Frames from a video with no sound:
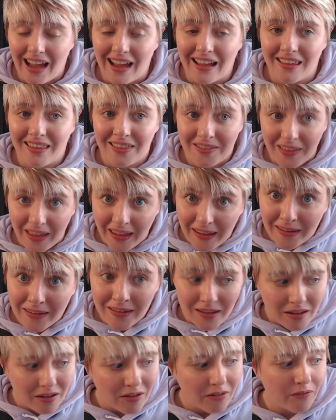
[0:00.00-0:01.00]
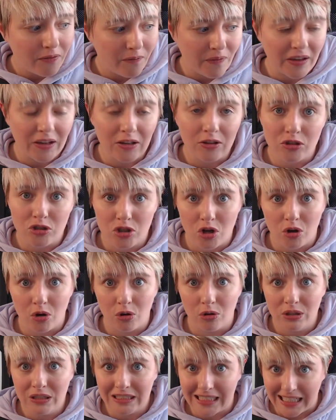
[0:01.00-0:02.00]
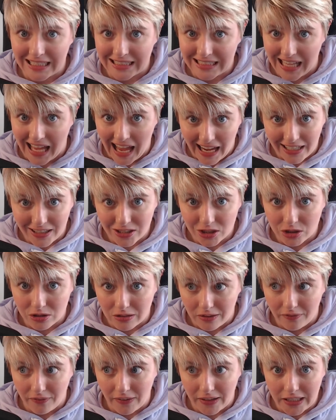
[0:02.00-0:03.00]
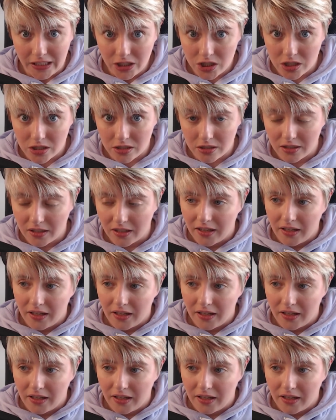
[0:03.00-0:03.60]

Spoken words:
I think, fingers crossed, is actually finished.